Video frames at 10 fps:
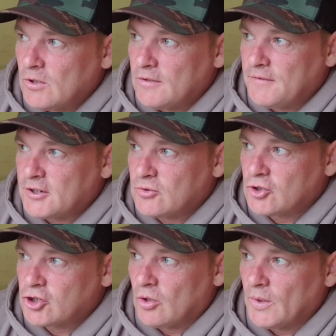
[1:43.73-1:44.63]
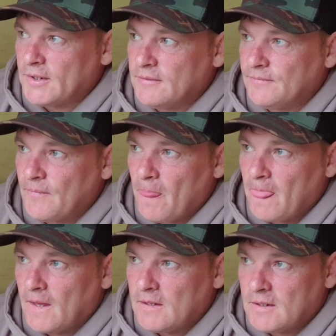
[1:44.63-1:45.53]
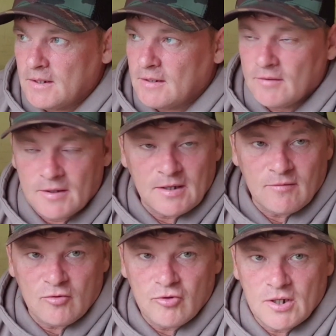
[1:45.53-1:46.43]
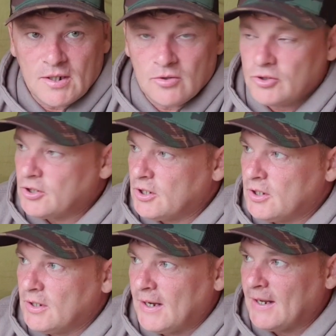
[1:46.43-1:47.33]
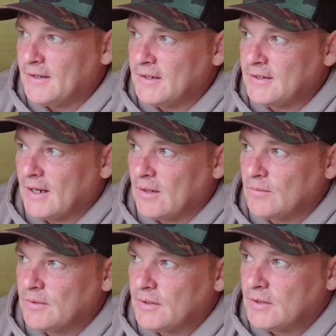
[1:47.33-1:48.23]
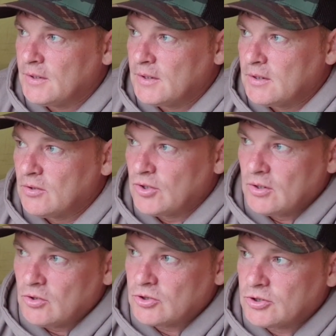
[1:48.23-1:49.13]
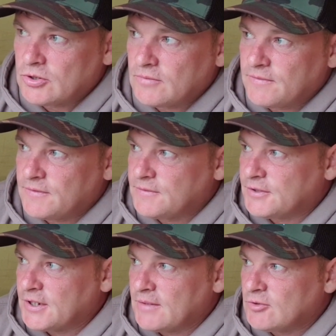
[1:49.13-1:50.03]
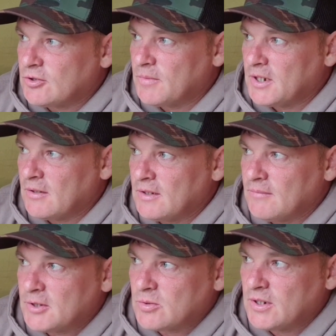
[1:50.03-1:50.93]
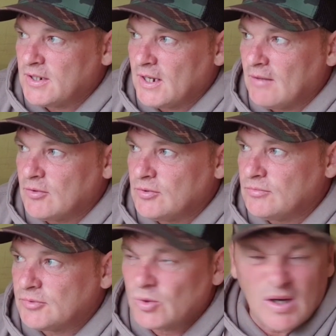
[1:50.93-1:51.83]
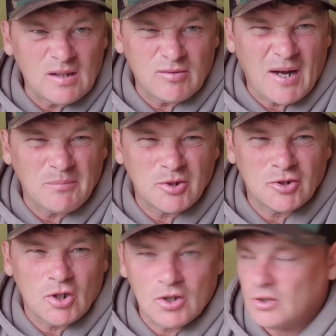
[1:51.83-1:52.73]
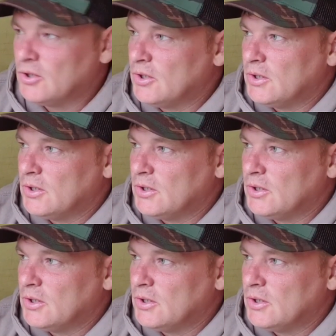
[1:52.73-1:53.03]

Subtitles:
Where the fish was showing, it gave a really good hard hit down, and looks seems to be in between 11-12 wraps or so.